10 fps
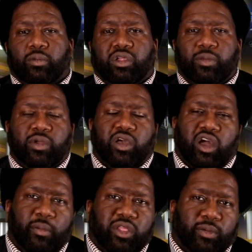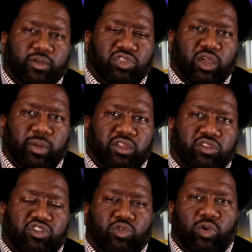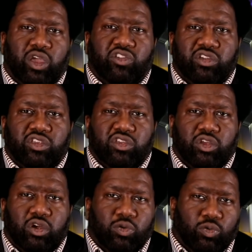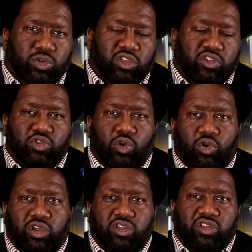But leave me a comment. Let me know the thing about the situation, you know, with this story.